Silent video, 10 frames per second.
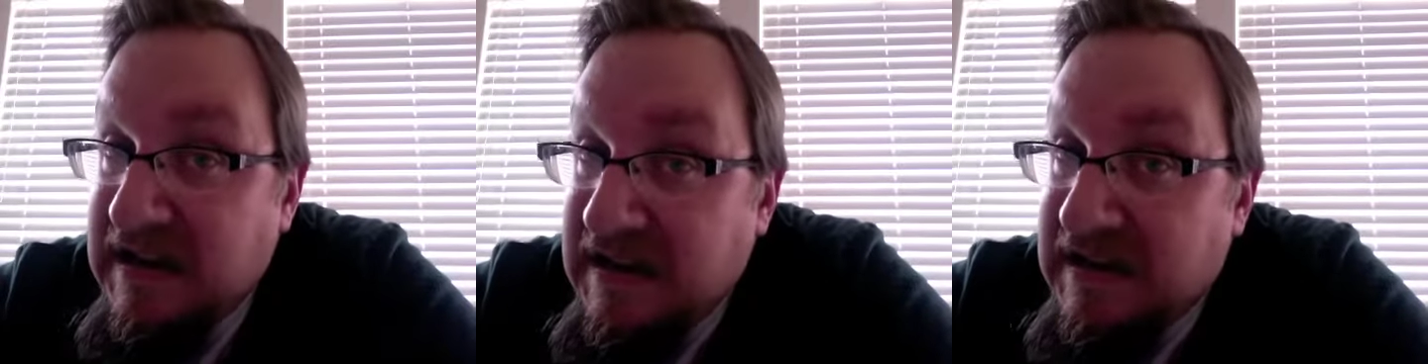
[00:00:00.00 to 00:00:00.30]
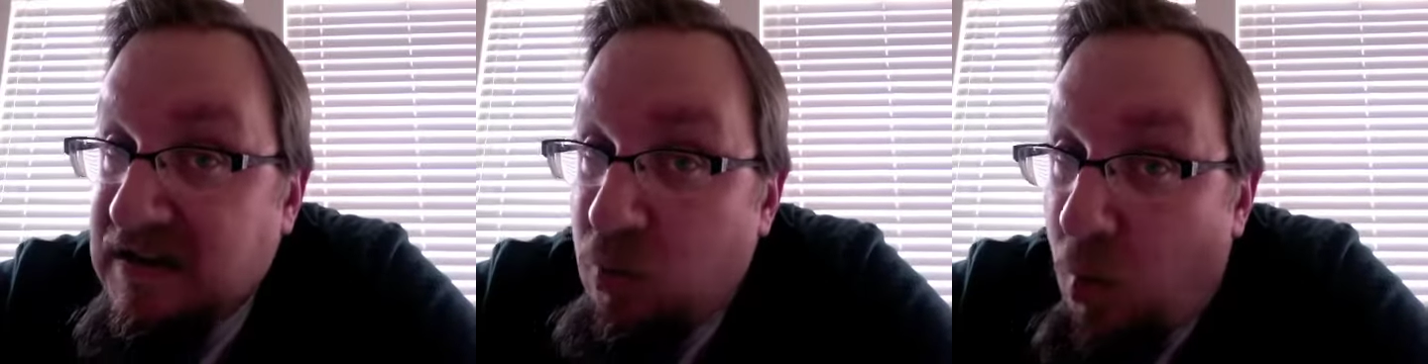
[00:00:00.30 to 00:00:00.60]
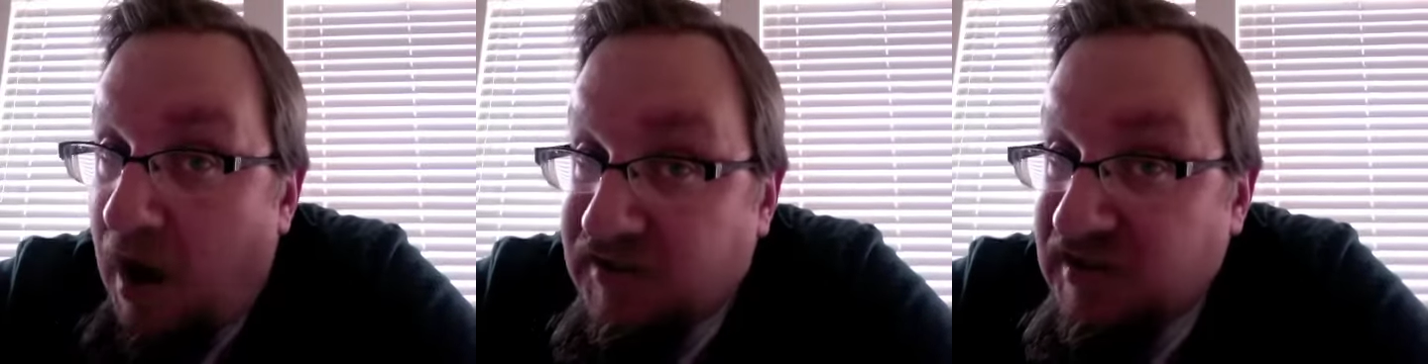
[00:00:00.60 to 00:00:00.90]
in
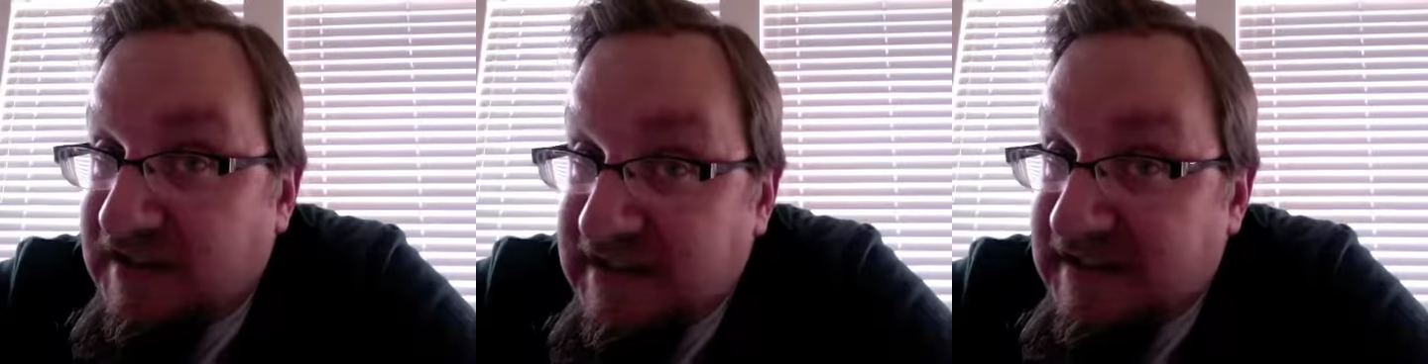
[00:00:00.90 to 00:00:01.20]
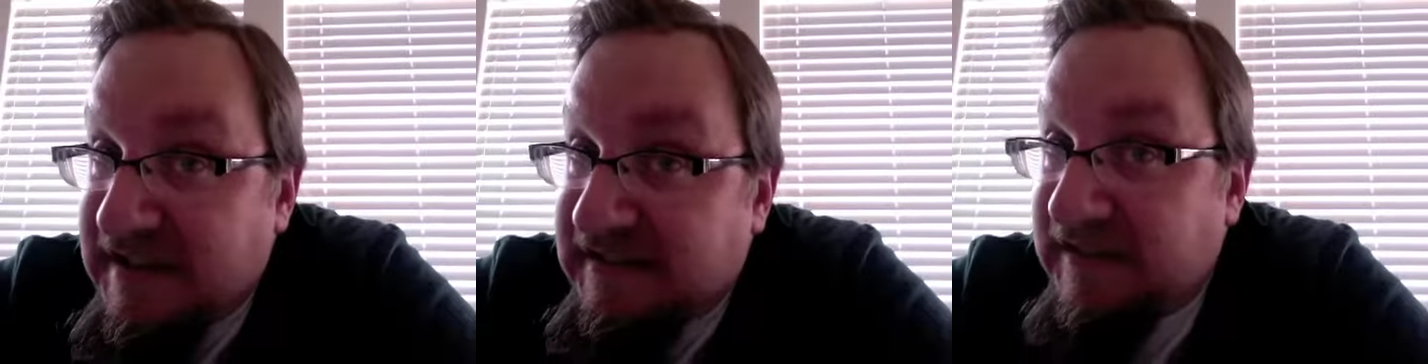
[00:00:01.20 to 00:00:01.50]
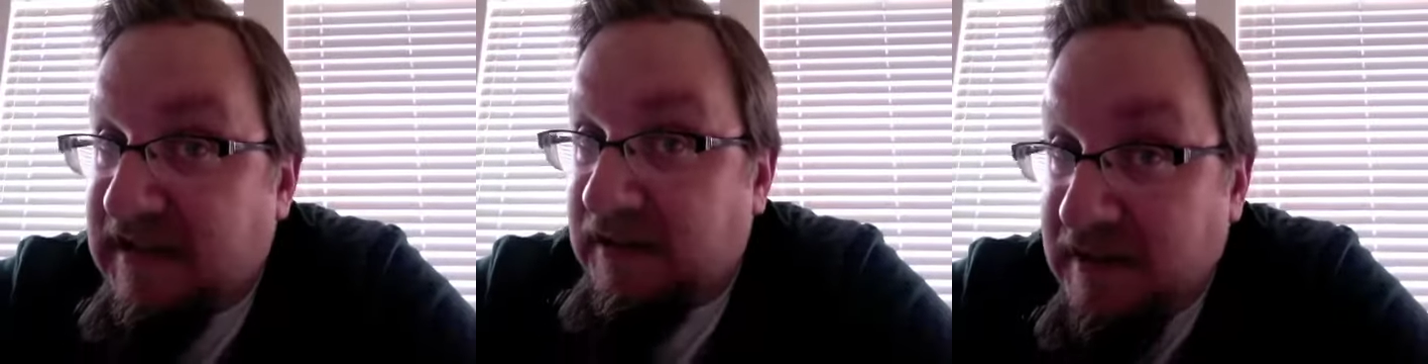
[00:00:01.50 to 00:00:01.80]
Washington,
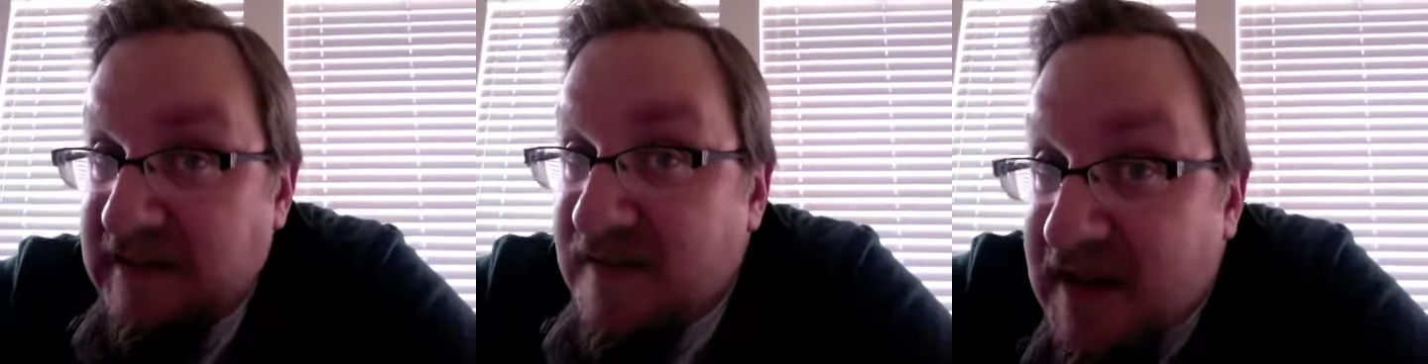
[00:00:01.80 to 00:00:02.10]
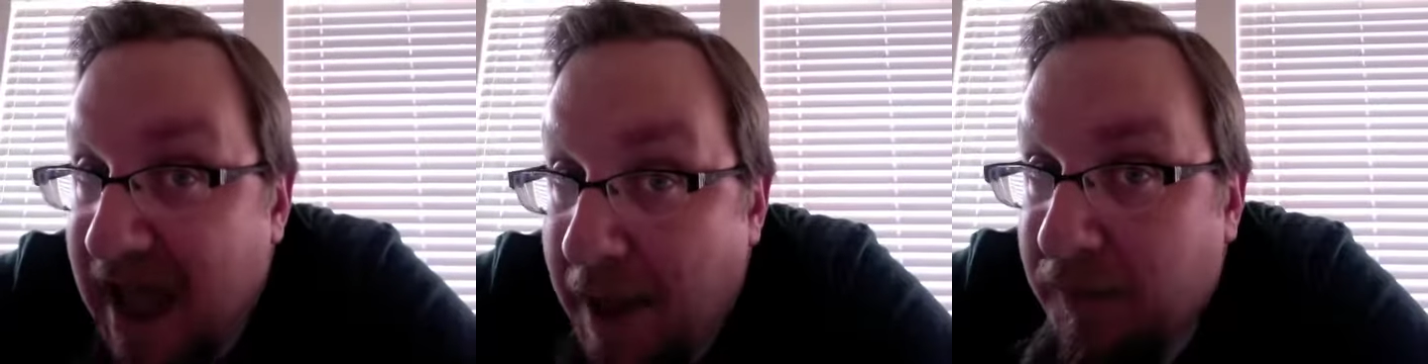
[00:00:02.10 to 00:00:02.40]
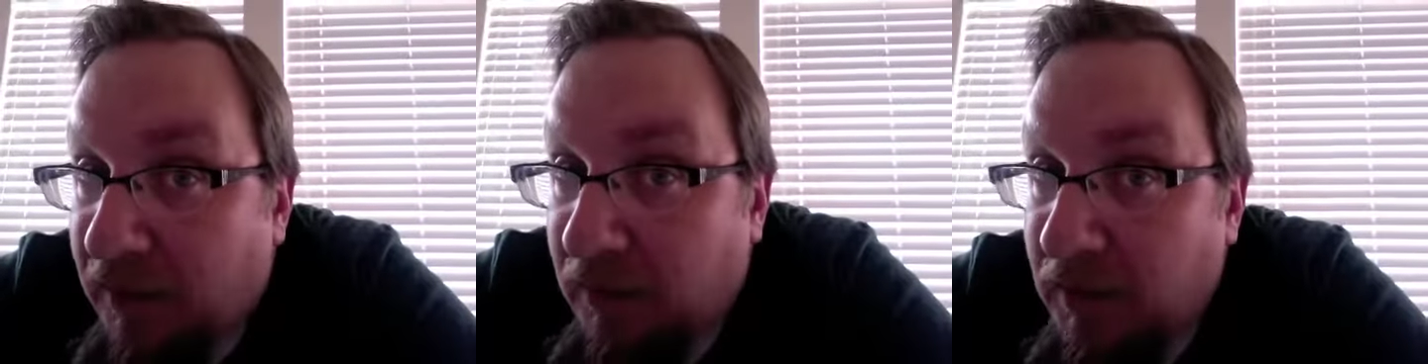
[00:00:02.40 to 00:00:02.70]
D.C., in the
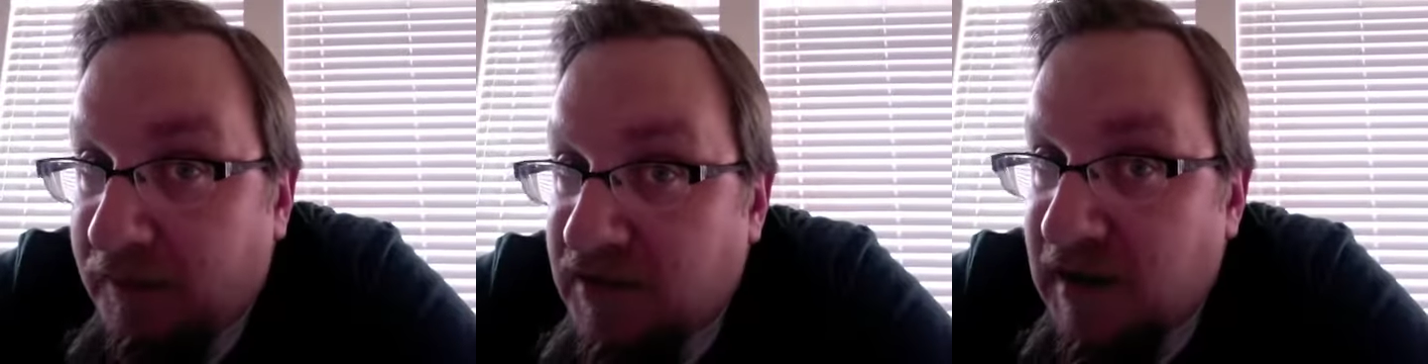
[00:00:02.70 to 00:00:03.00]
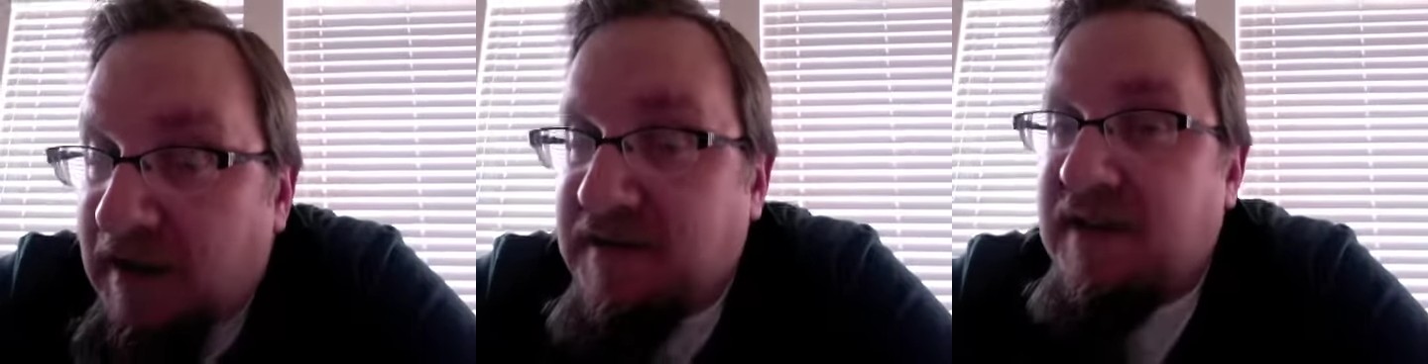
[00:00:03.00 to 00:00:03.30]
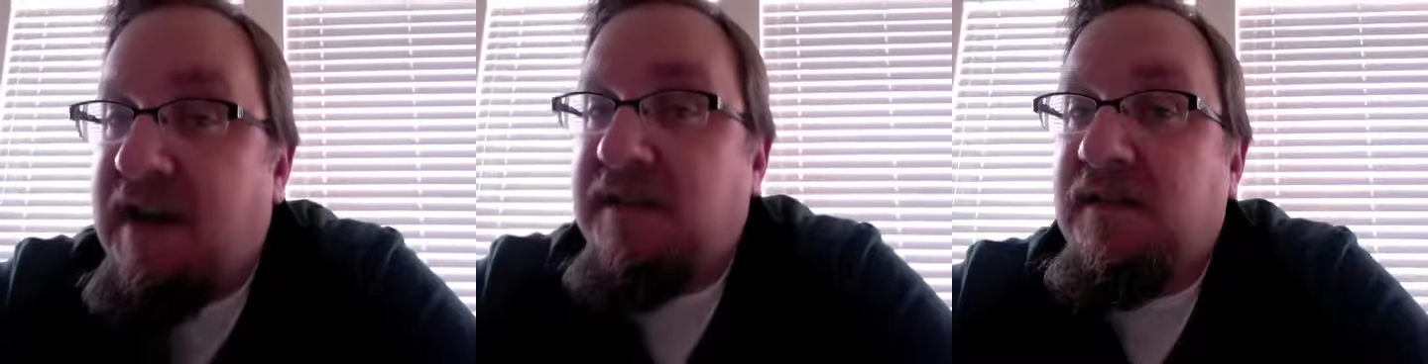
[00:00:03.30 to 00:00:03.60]
capital of the United
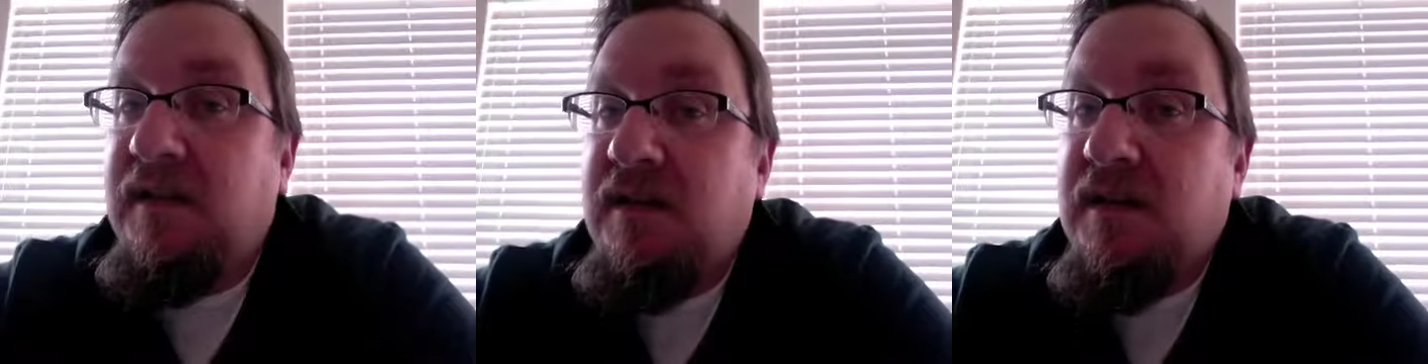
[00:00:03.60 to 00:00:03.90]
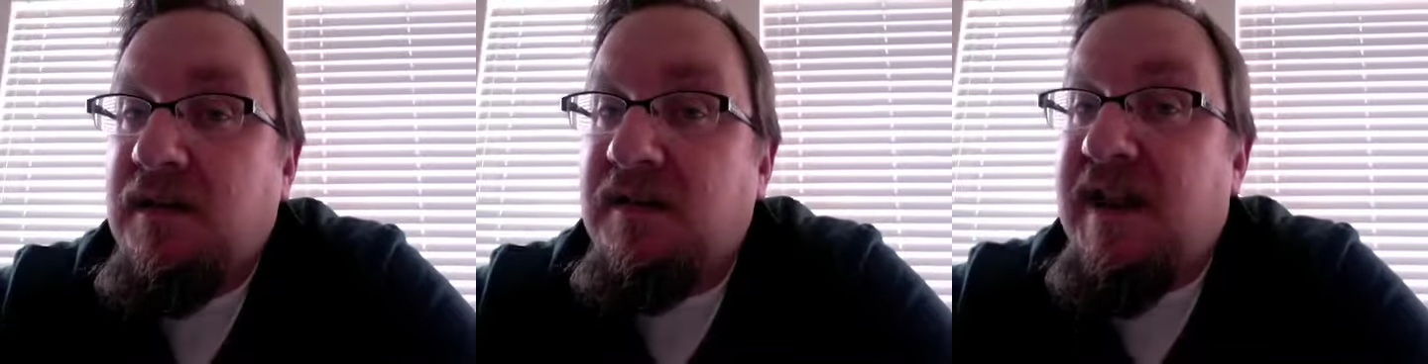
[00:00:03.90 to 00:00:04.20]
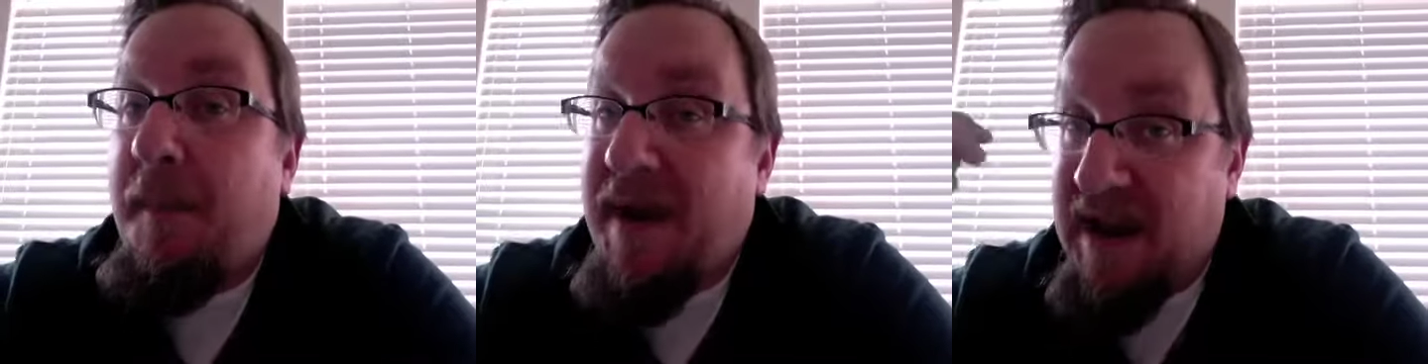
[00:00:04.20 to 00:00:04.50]
States, is
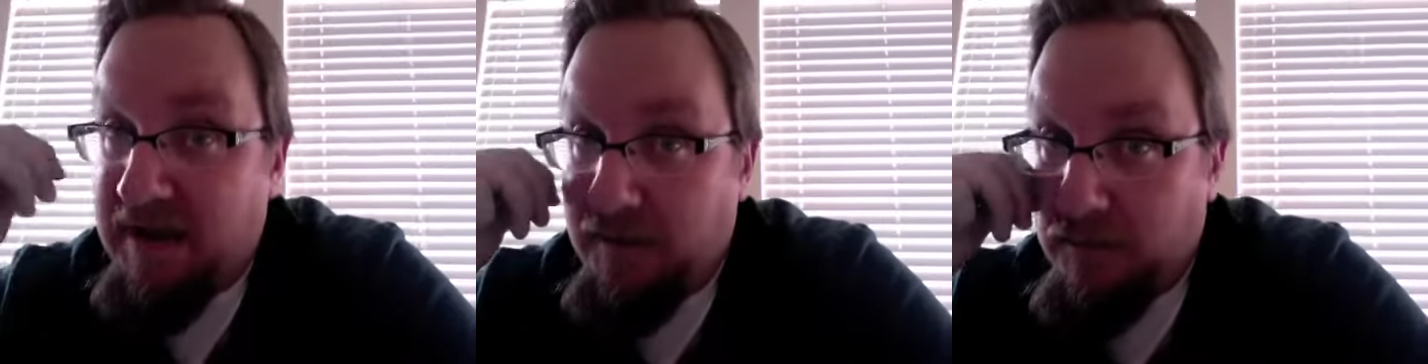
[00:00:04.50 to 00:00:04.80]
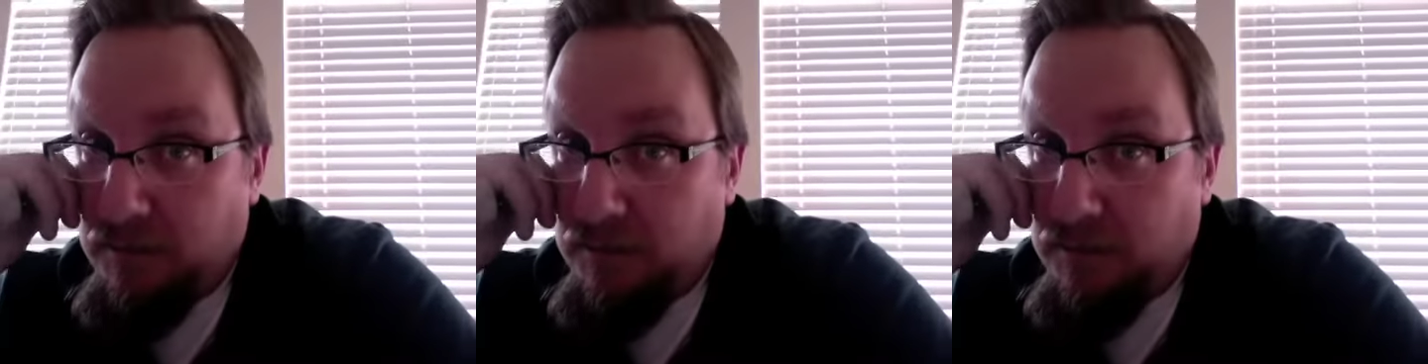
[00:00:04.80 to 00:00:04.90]
now banned.